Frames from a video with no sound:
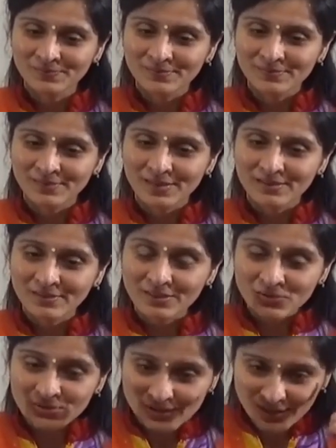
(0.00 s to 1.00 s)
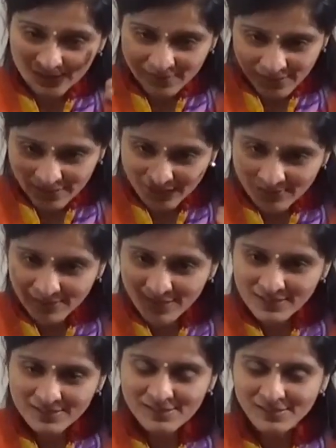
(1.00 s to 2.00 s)
Yeah? When you start
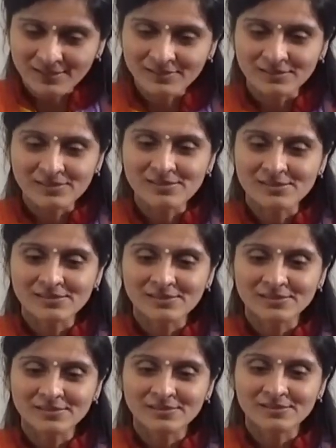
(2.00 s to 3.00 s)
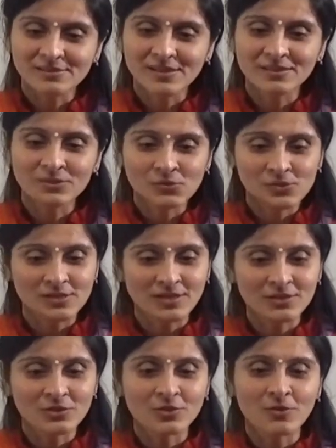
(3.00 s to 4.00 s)
recognizing this, yeah, you start
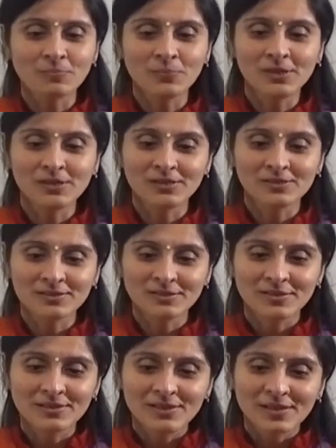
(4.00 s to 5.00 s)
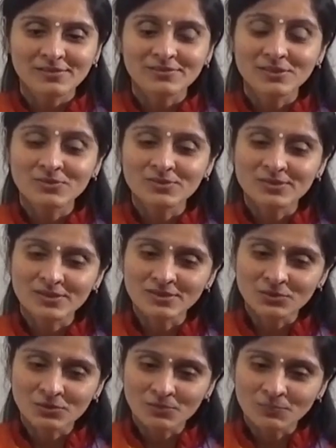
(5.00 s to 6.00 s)
dropping it. When you start
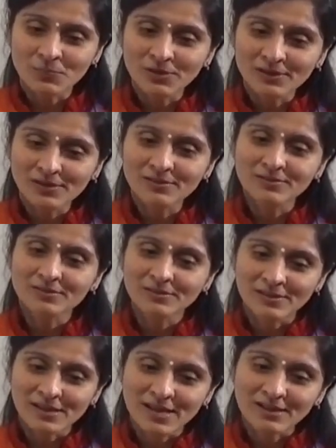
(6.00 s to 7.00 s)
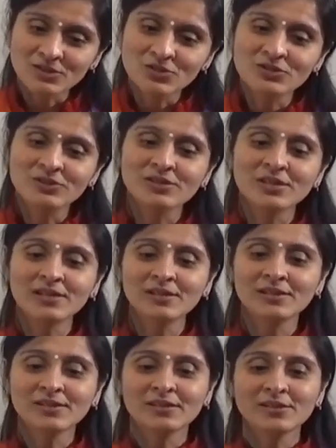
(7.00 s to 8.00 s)
dropping it, naturally
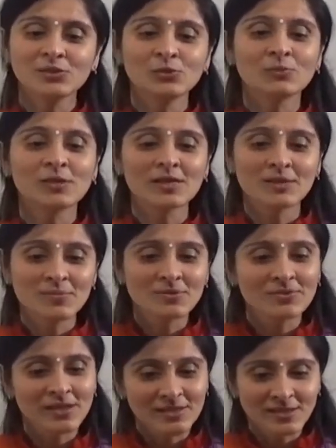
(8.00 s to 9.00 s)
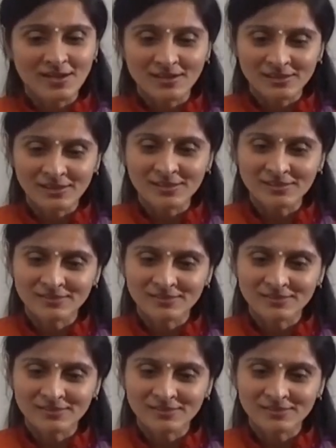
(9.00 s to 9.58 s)
you become a Vairagi.